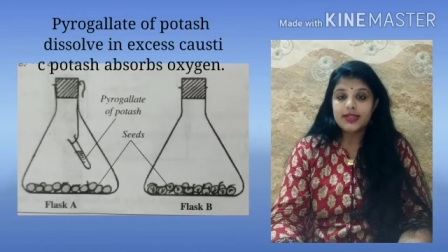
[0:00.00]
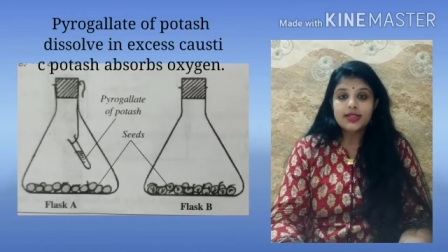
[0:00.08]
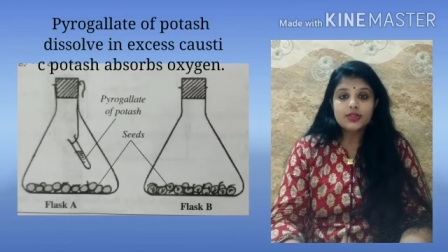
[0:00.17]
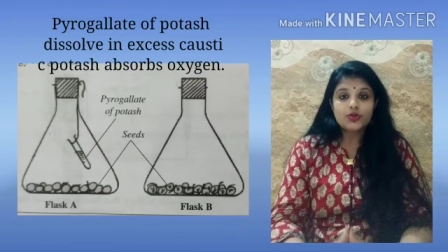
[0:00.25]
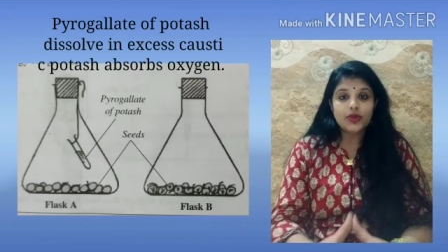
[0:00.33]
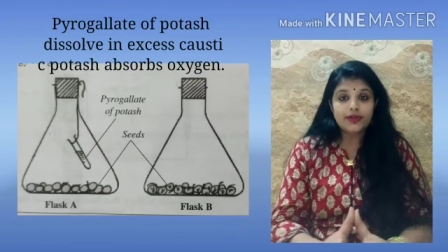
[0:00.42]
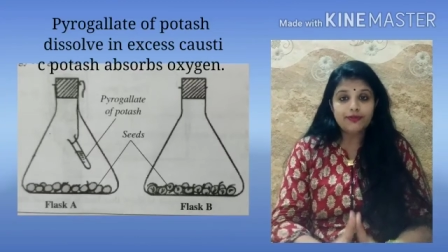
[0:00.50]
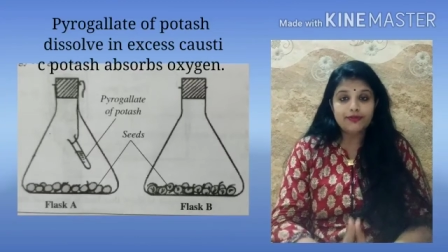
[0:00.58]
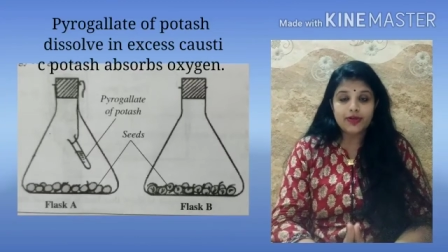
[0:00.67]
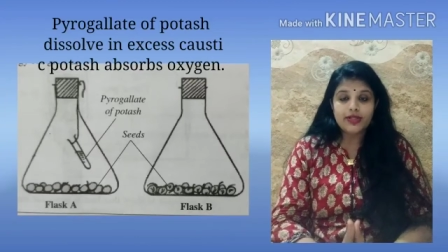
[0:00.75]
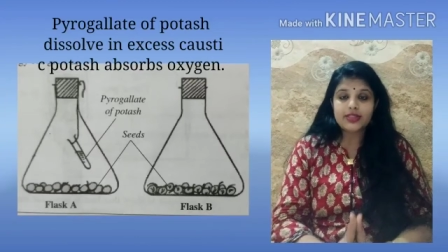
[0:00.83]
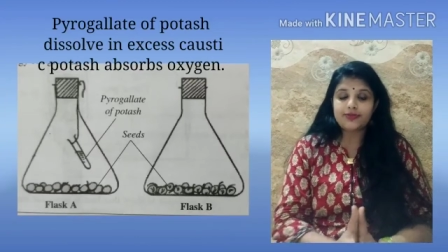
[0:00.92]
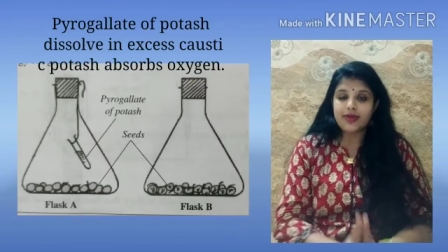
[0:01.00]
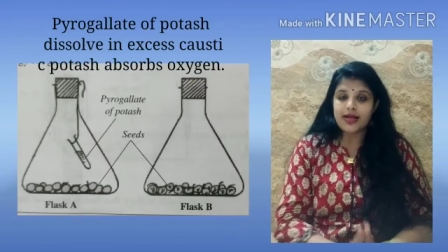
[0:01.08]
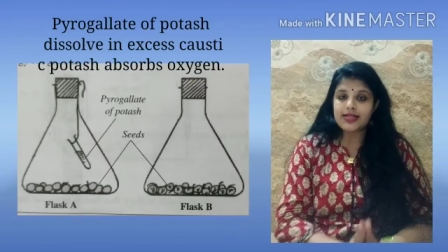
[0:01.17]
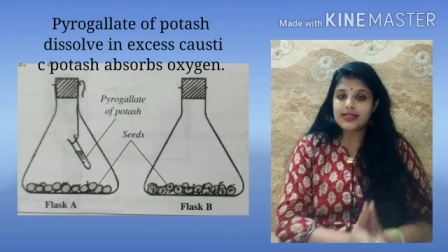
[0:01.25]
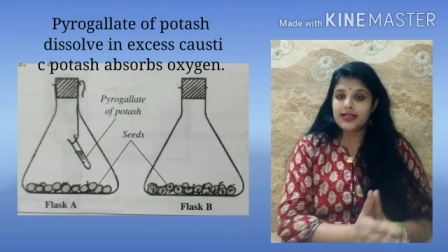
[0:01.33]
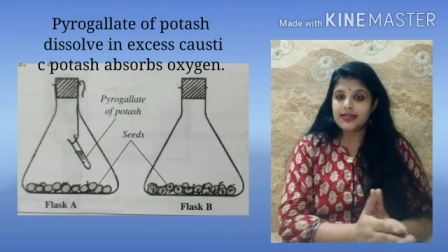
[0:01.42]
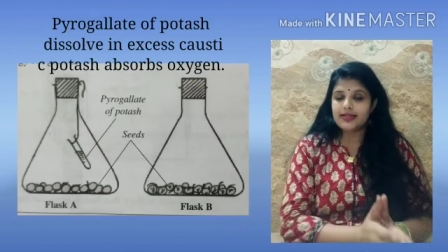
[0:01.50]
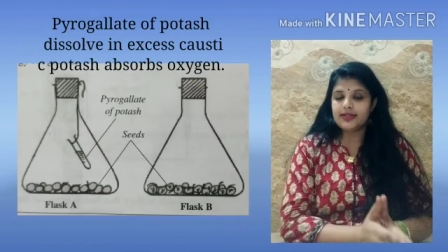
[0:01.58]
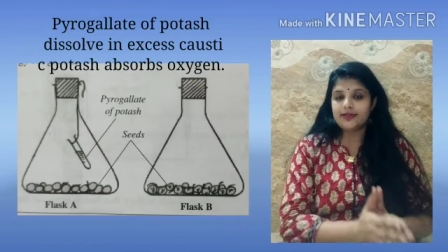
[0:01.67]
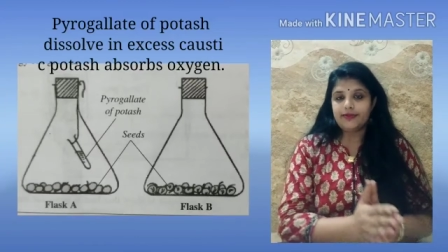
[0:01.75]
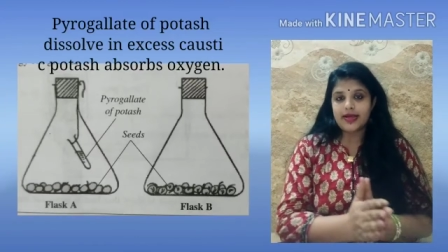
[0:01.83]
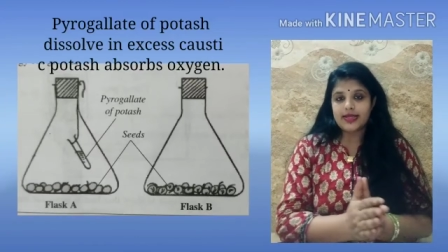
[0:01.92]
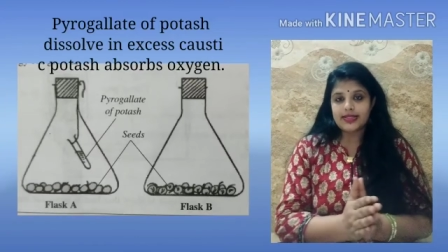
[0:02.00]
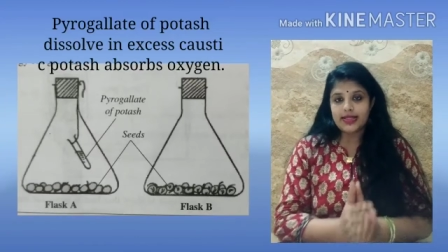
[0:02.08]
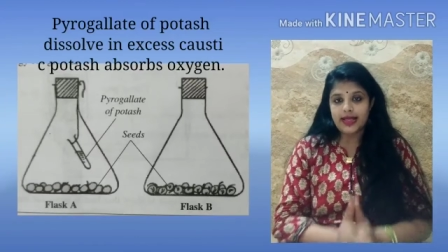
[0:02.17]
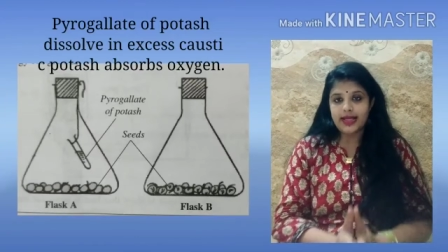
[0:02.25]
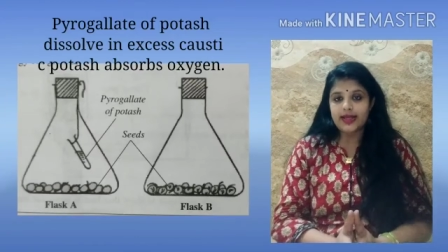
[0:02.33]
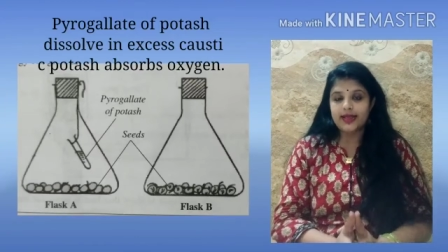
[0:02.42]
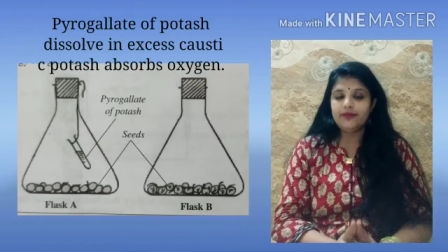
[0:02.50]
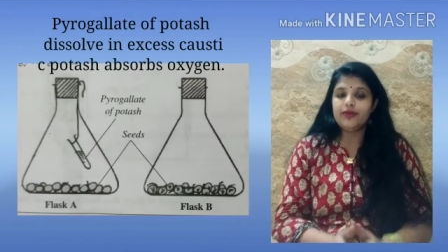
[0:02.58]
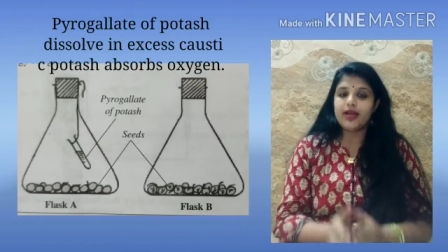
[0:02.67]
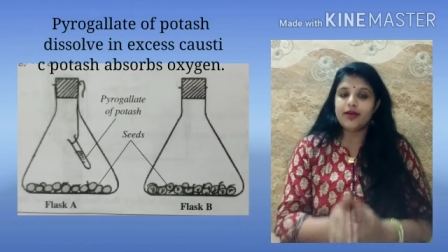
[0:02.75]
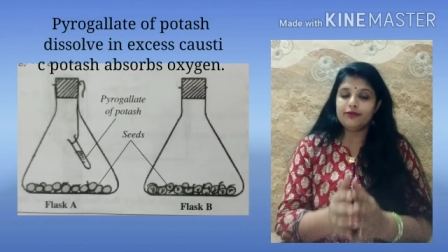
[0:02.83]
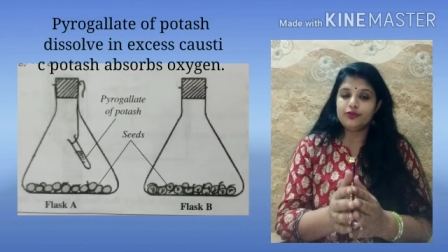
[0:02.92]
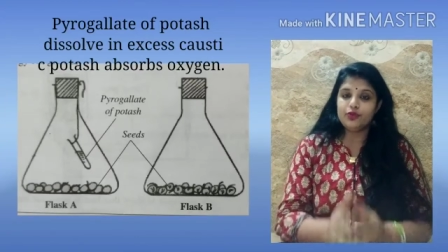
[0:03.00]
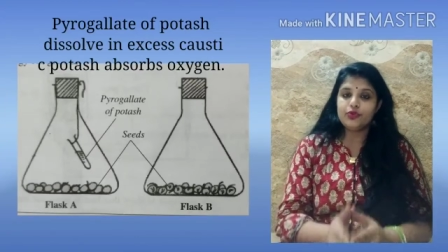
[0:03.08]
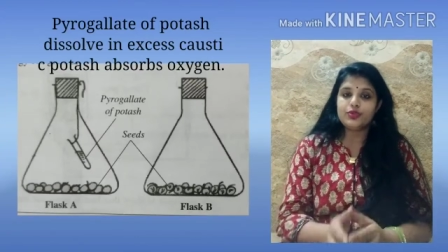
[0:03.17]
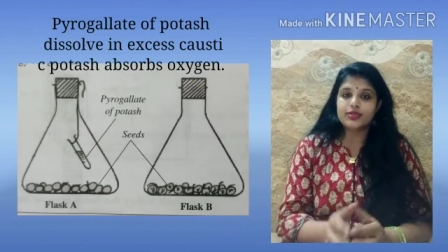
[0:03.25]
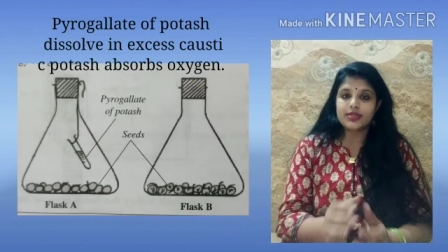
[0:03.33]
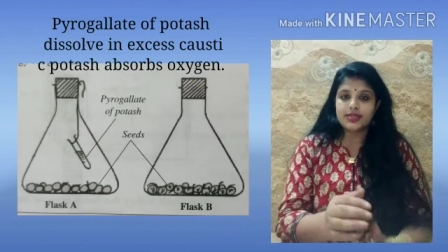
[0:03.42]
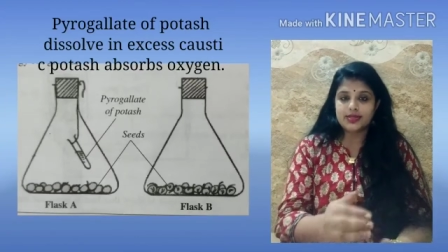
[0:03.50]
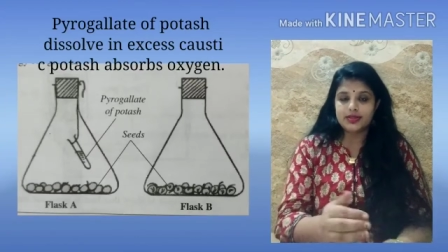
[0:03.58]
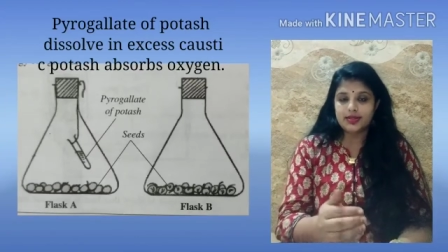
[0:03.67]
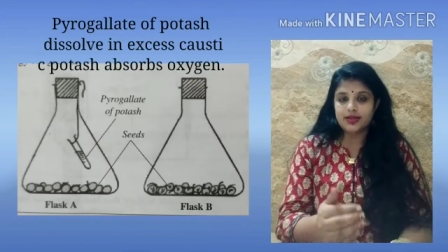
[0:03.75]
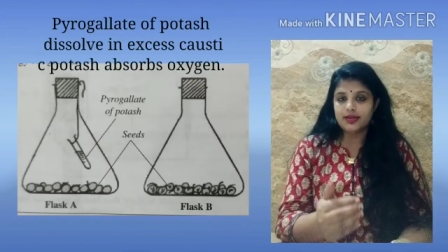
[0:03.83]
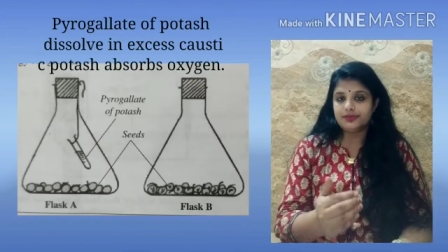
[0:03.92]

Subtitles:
So in first flask, that is in flask A, we have used this